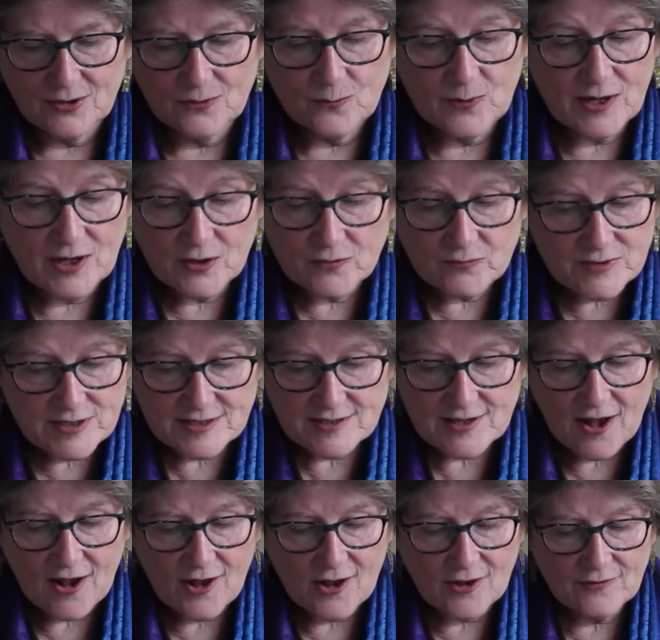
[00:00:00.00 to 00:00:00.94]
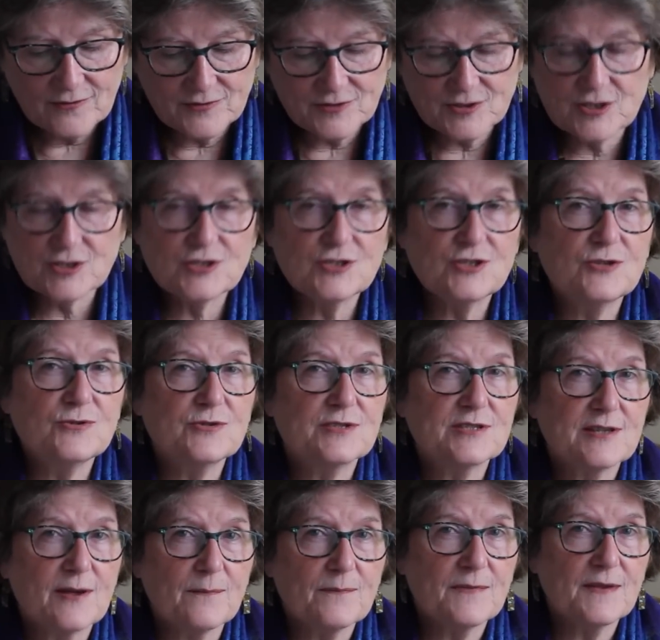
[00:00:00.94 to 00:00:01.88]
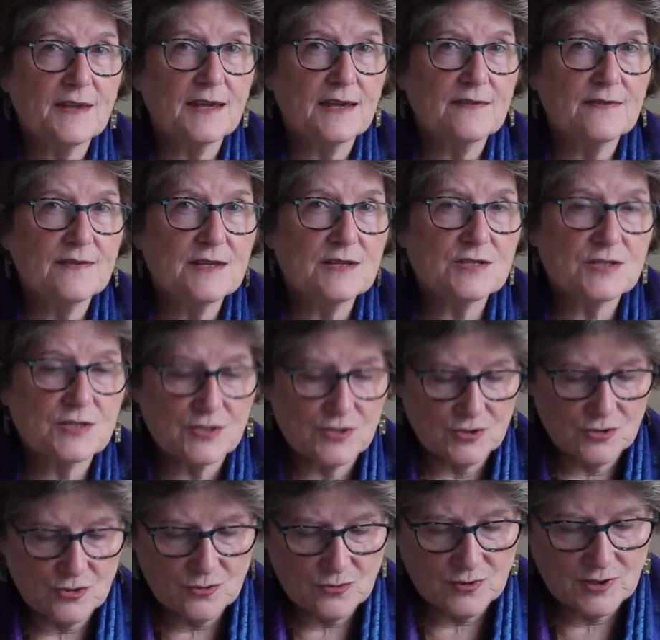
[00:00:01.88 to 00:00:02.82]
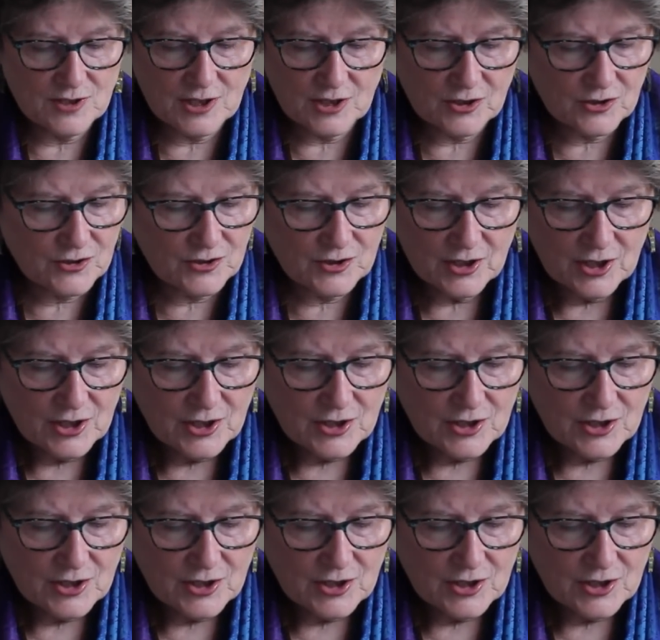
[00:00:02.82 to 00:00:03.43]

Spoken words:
We could resolve to do something in this new year